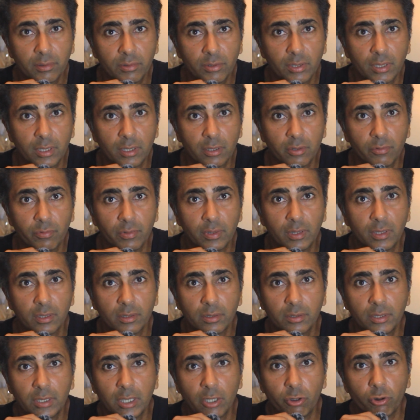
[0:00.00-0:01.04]
Sinner with the
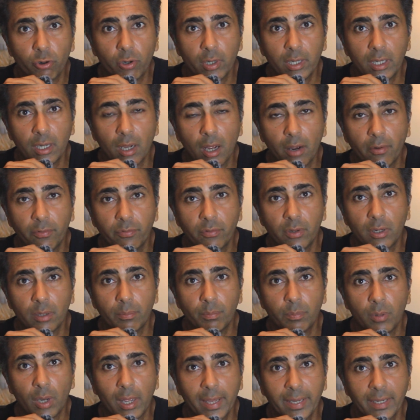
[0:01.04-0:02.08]
steroid after
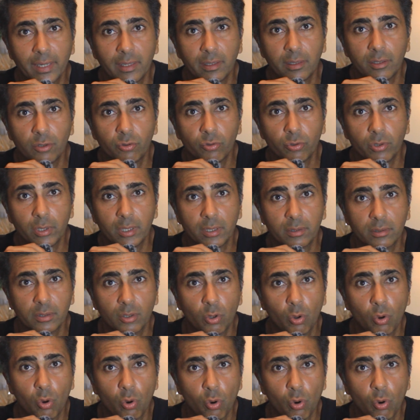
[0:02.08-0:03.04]
applying it to his